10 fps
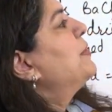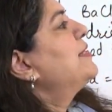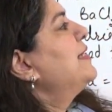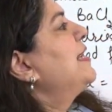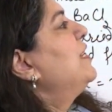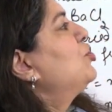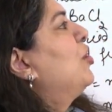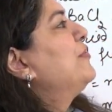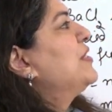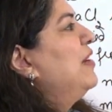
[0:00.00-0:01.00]
percentage
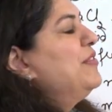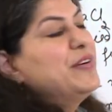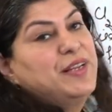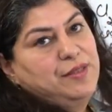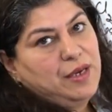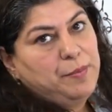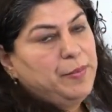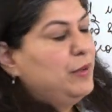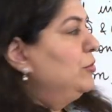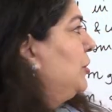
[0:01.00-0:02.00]
of sulfur in the
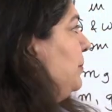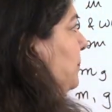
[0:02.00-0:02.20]
compound?